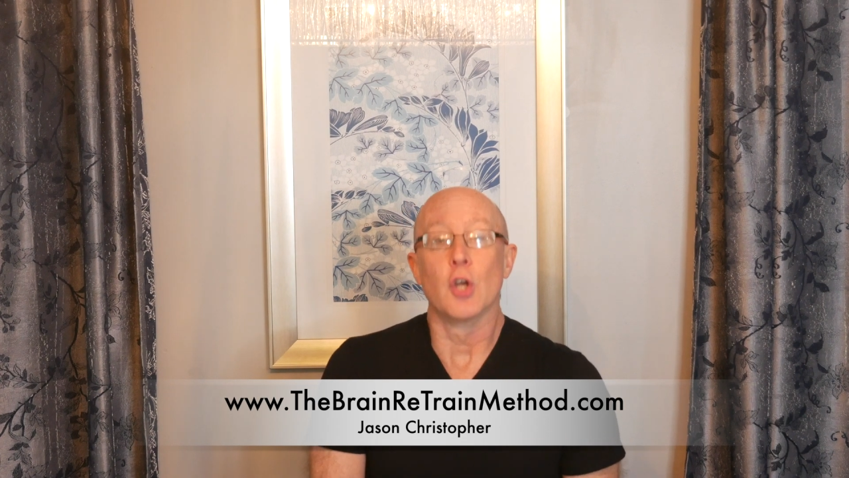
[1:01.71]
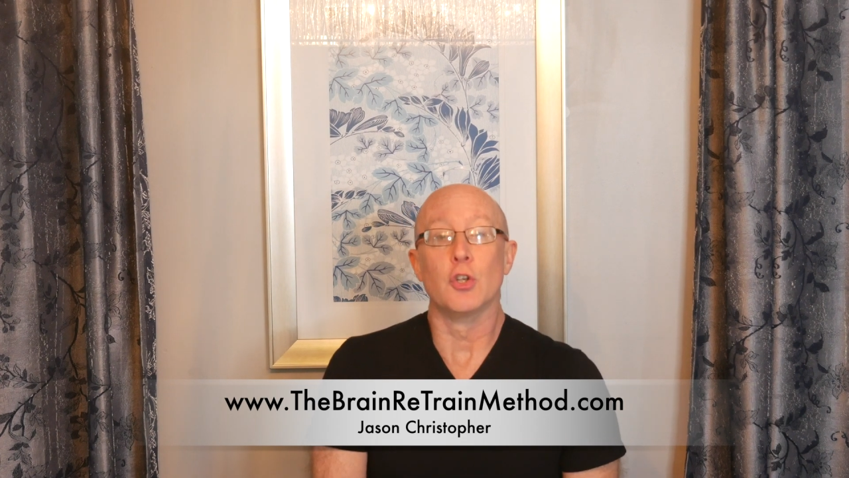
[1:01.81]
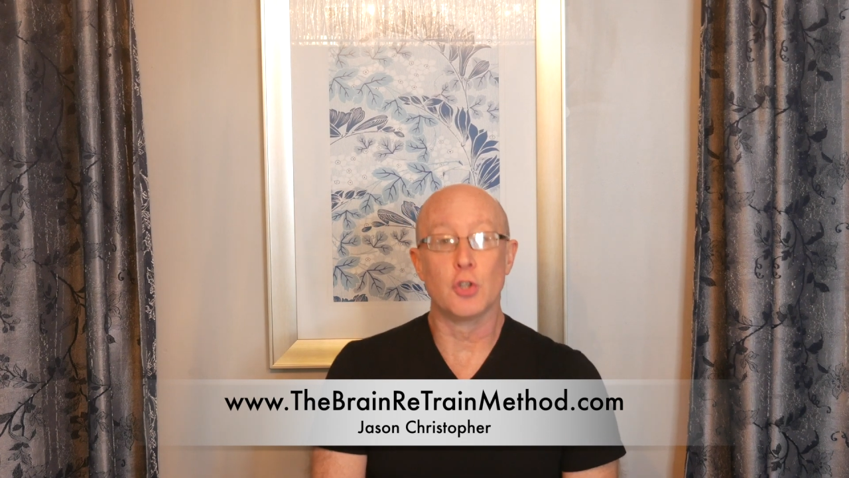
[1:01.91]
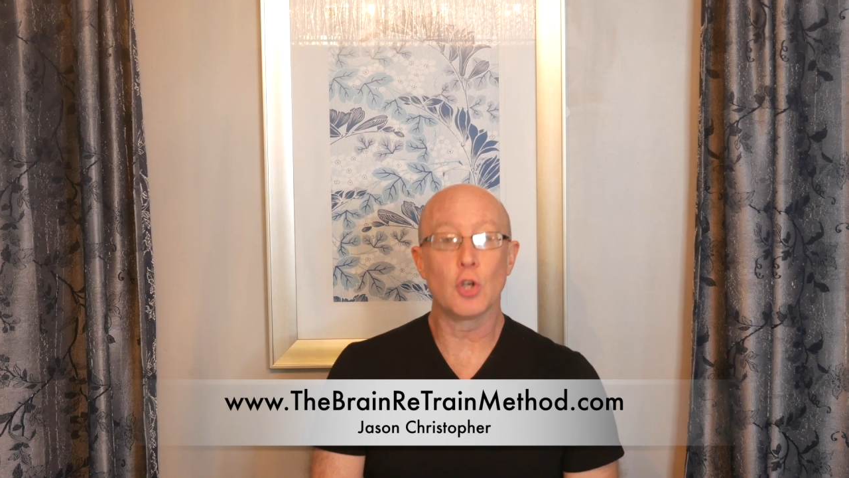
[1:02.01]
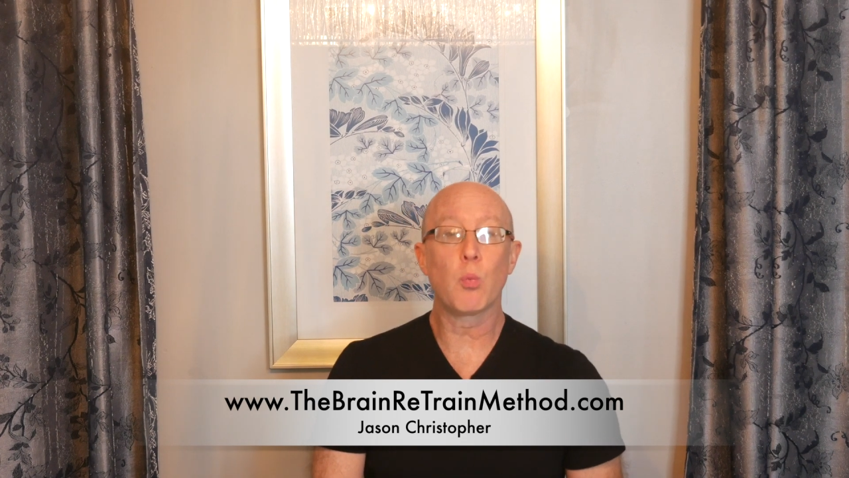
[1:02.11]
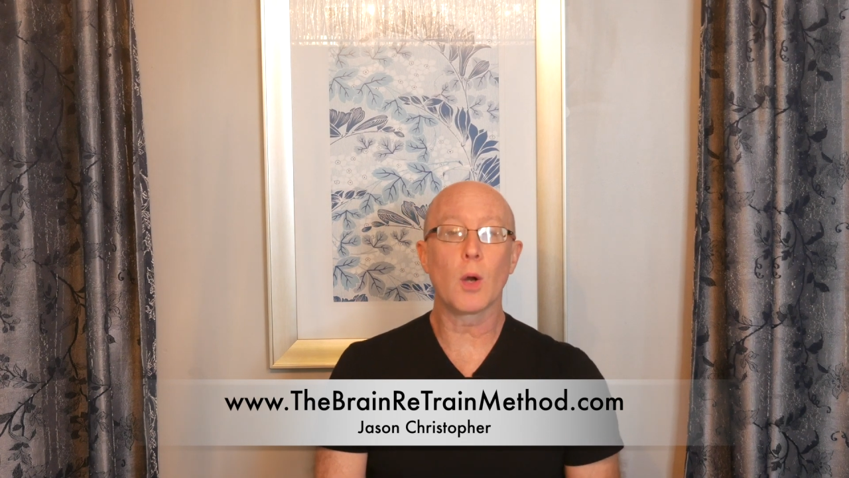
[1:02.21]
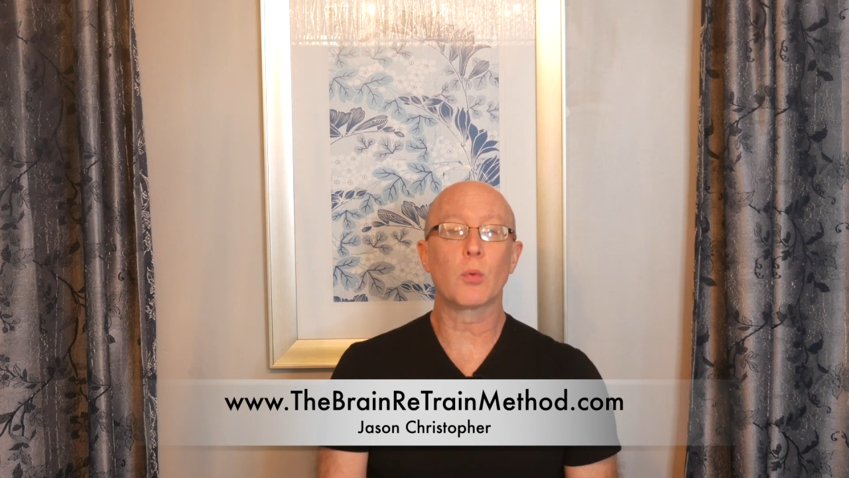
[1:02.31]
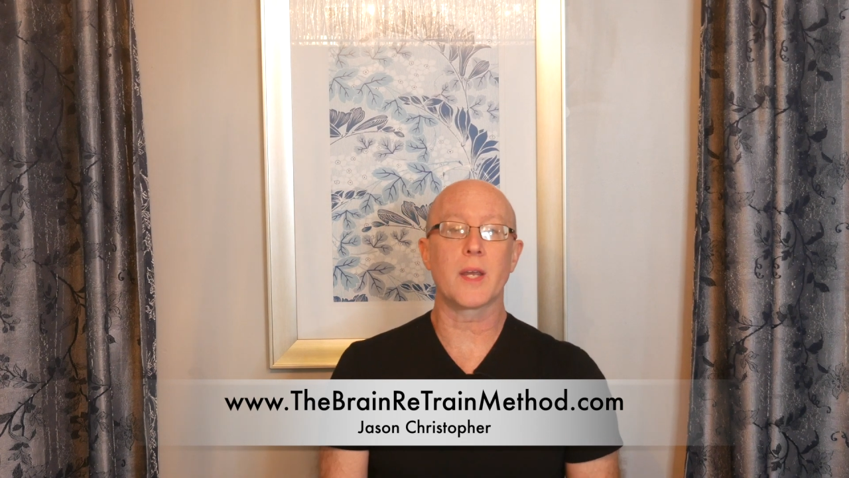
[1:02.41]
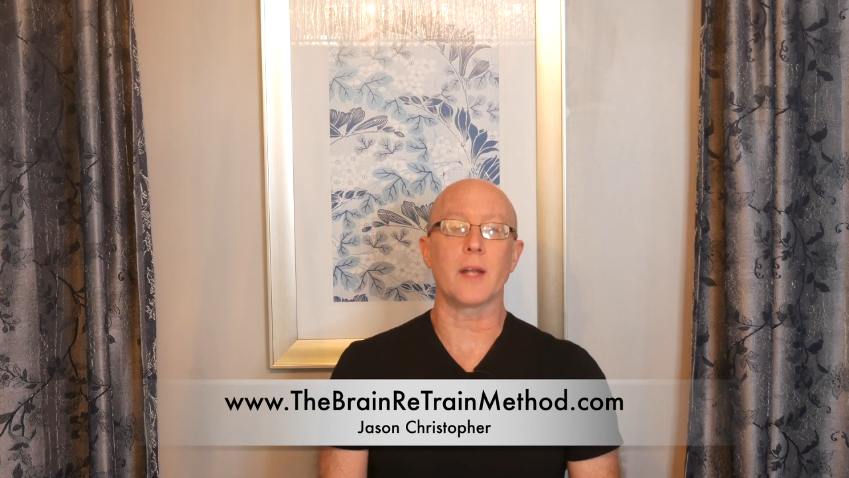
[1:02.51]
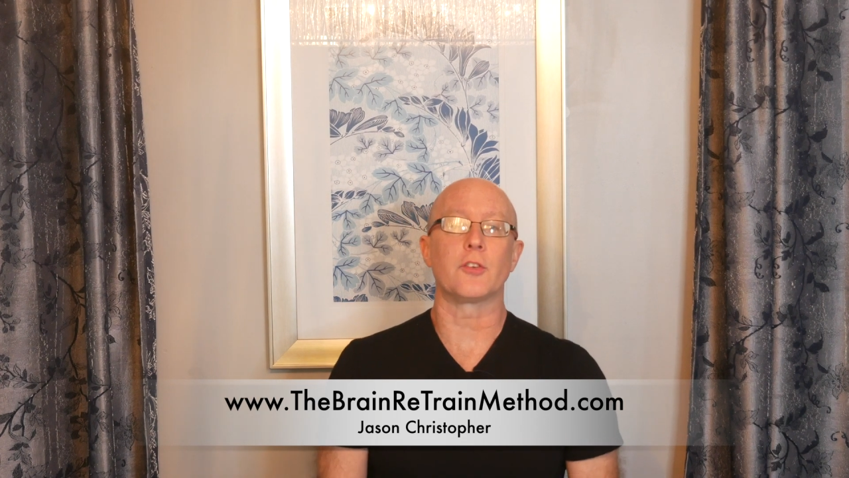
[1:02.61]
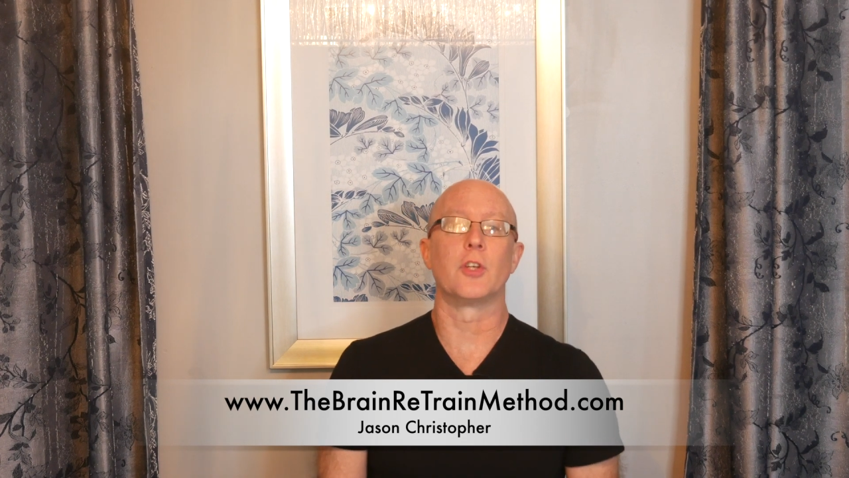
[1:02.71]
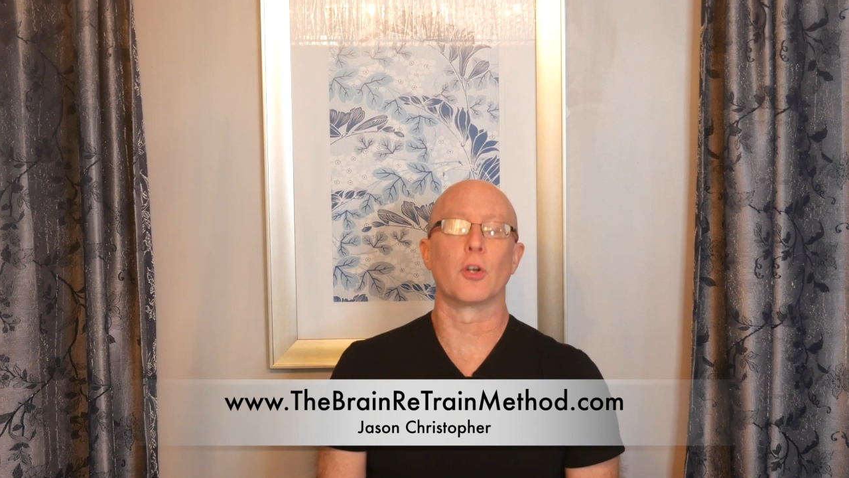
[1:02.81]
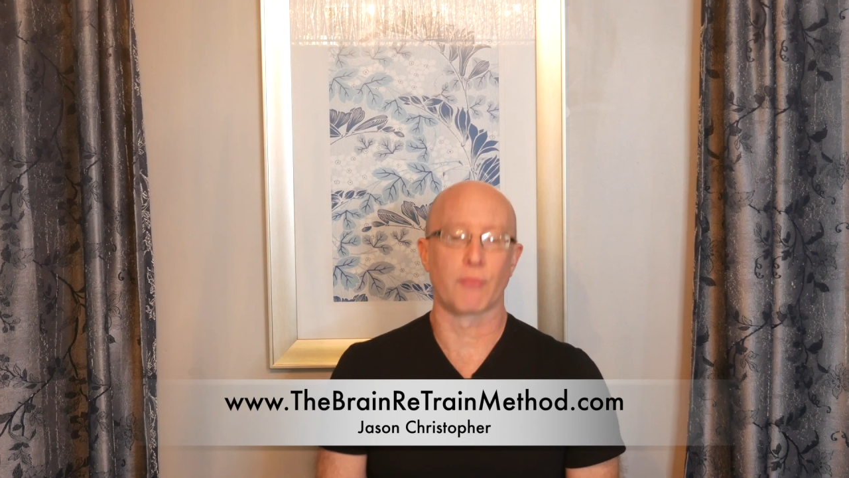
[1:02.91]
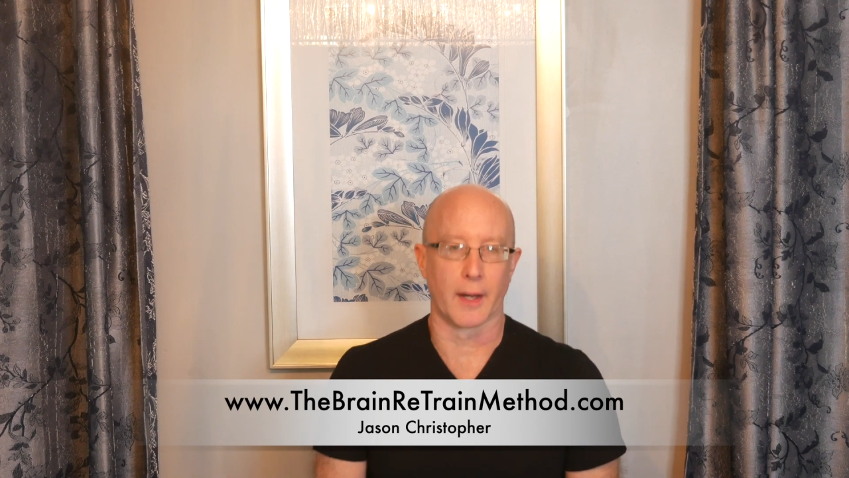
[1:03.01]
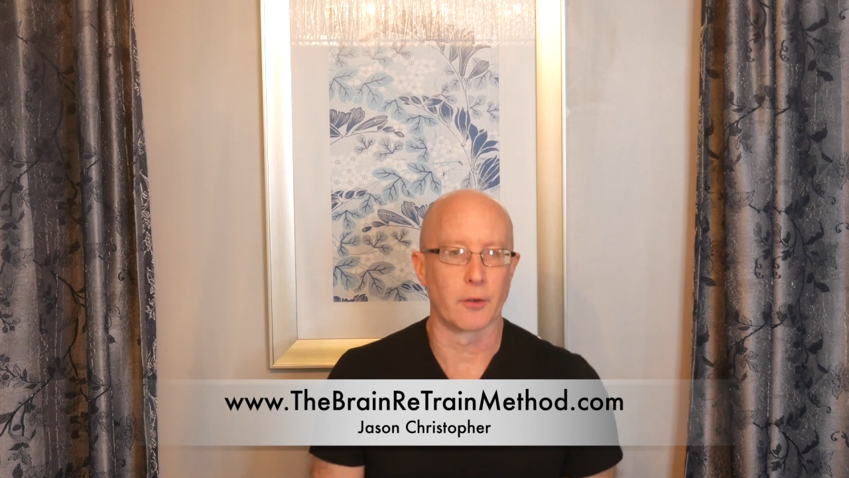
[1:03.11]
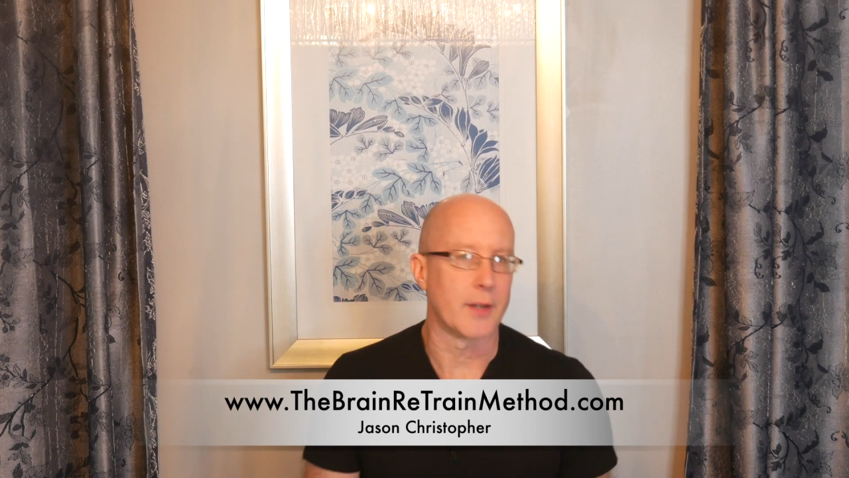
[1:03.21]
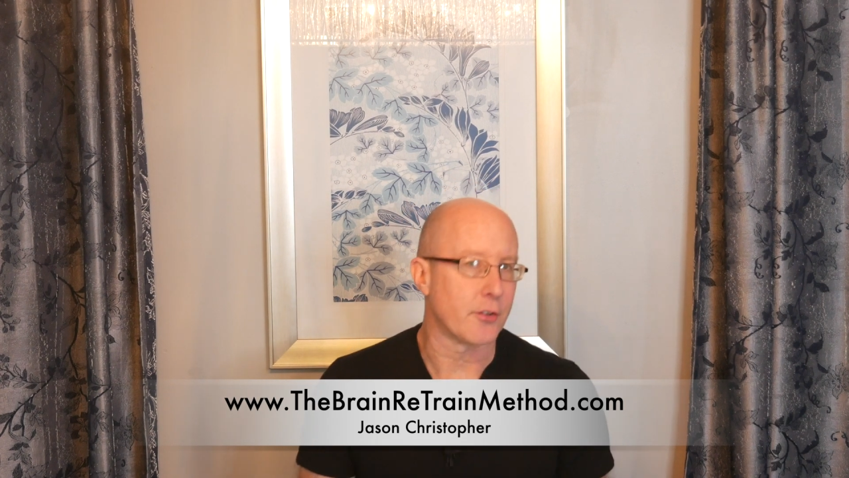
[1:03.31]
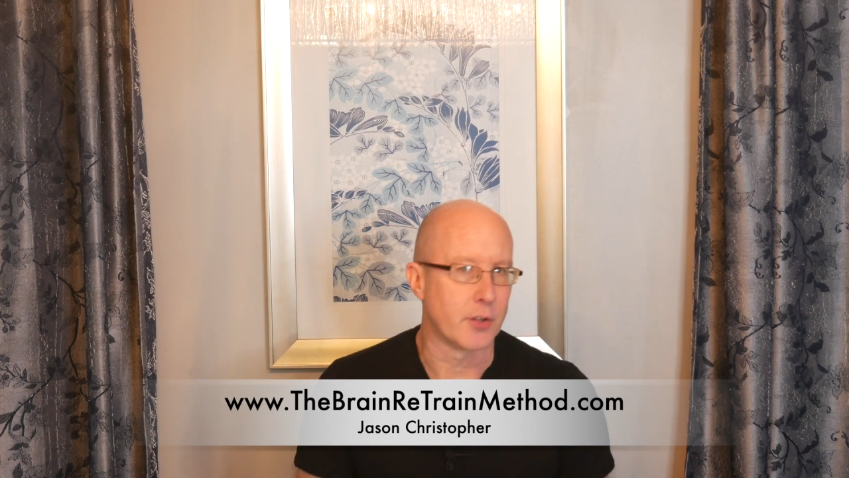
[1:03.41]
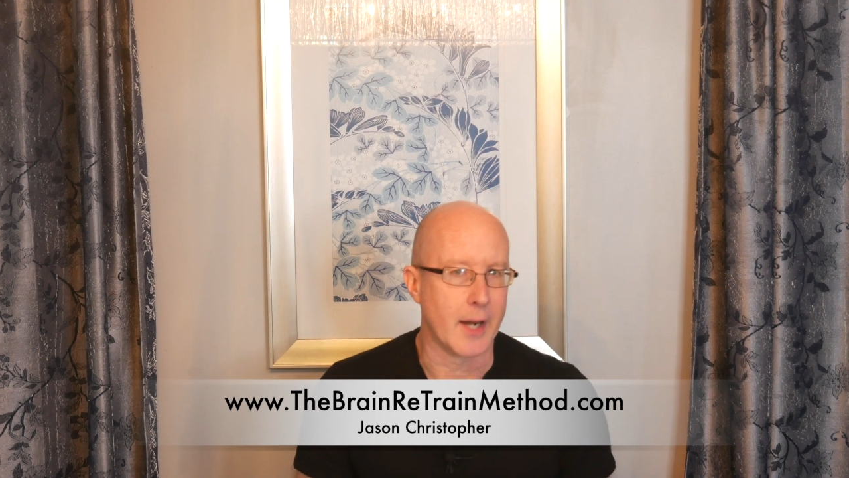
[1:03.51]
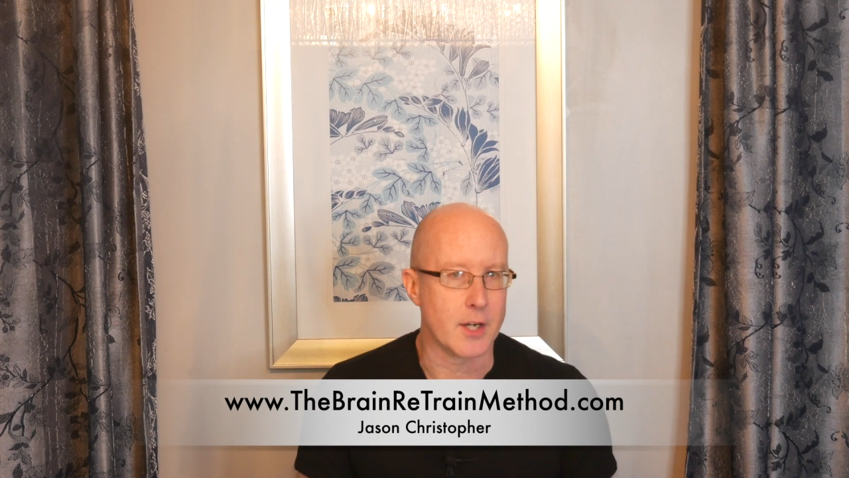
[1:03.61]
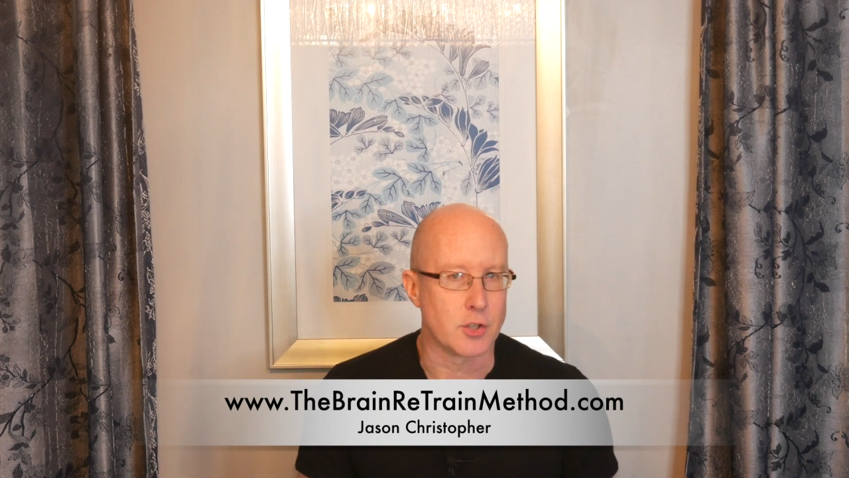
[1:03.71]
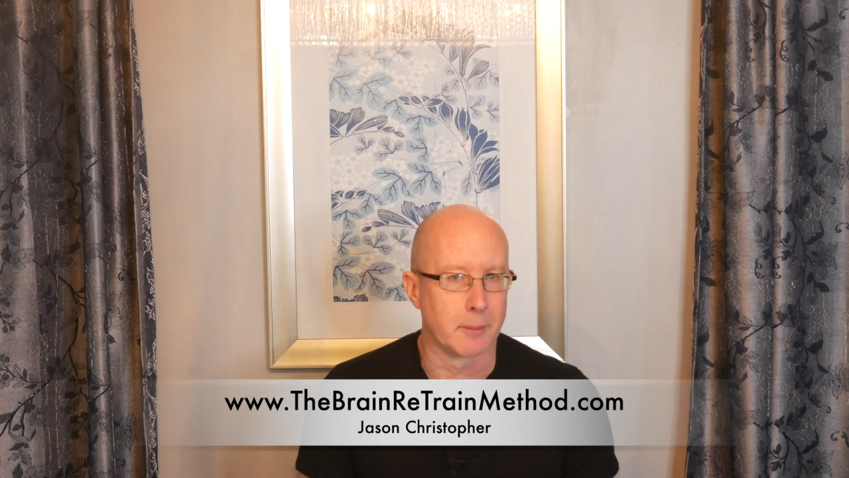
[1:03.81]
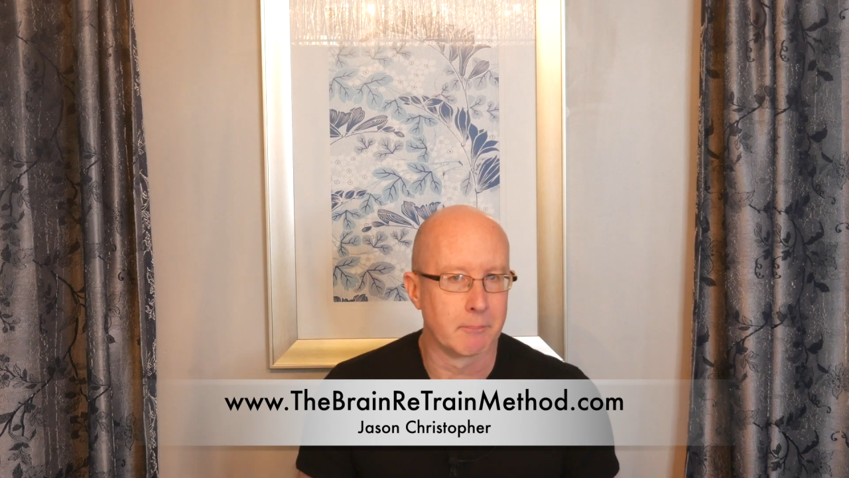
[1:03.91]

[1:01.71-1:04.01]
you will get to your final destination.